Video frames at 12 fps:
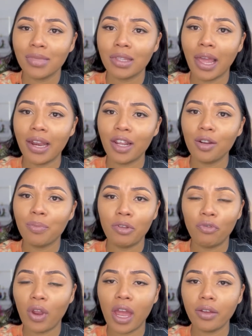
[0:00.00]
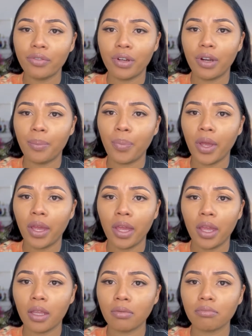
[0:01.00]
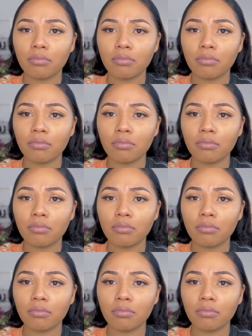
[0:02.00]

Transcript: that it'd be forever, but